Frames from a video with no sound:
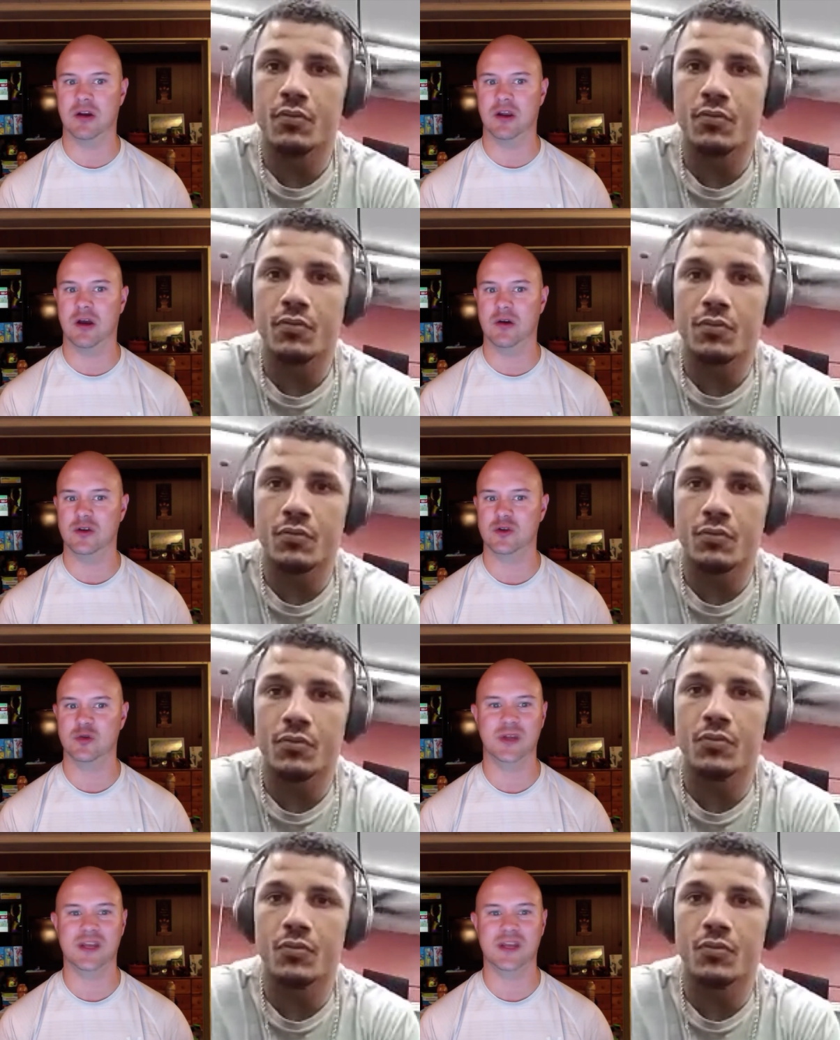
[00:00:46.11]
Speaker 1: ago. It
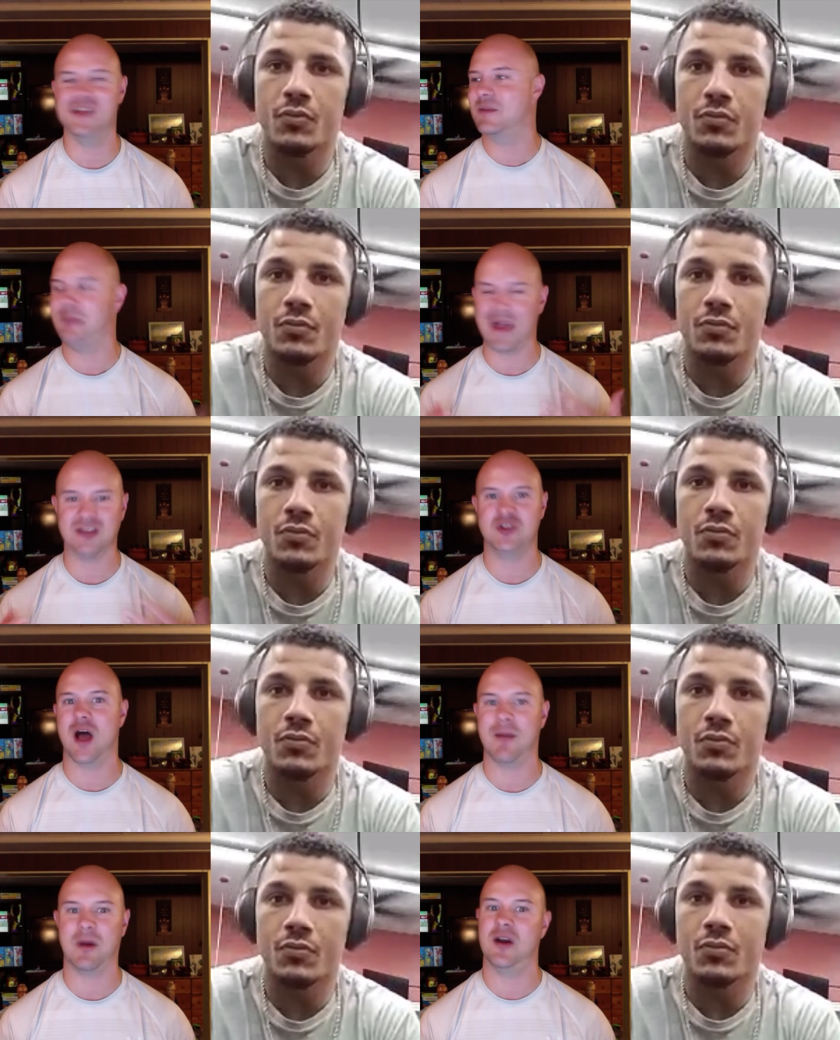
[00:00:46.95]
truly is the best
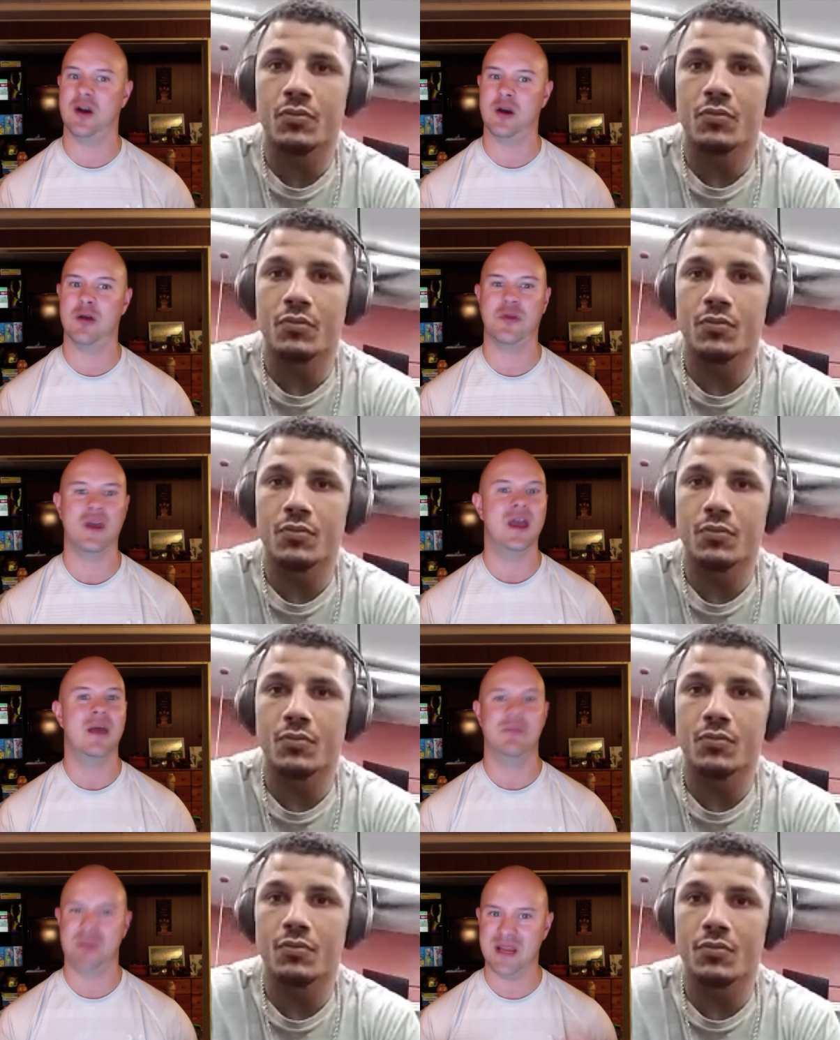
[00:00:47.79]
job on earth.
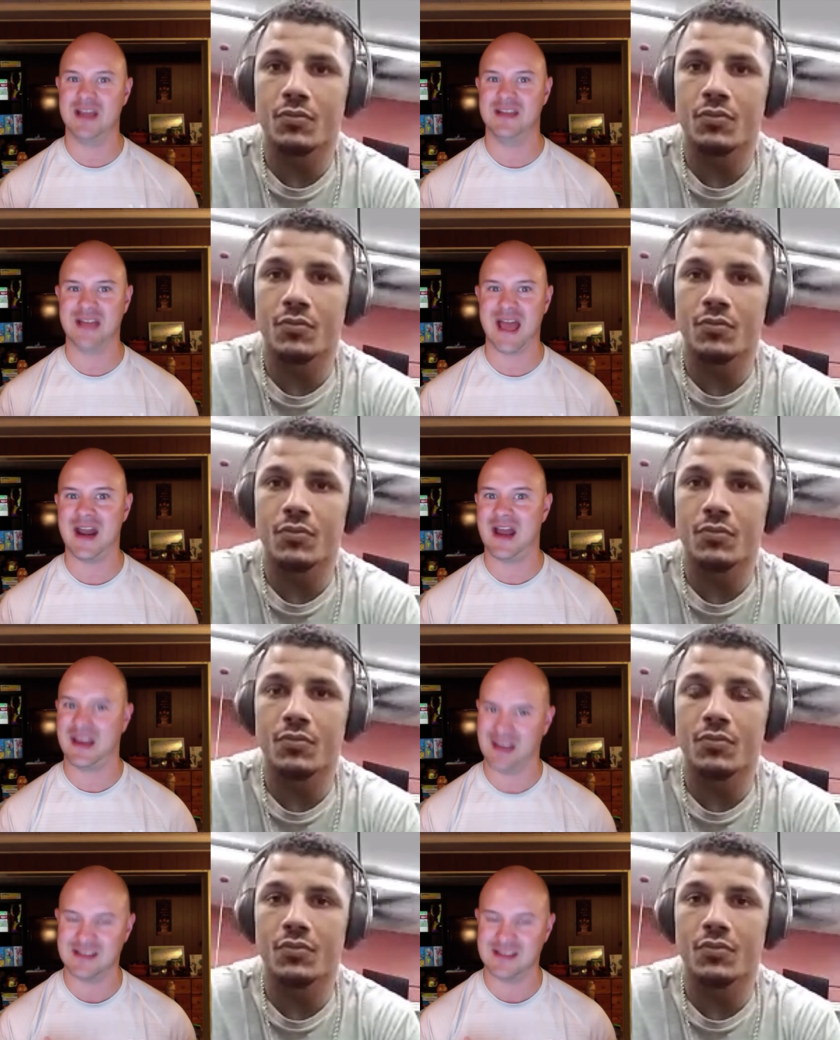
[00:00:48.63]
Being a dad, I can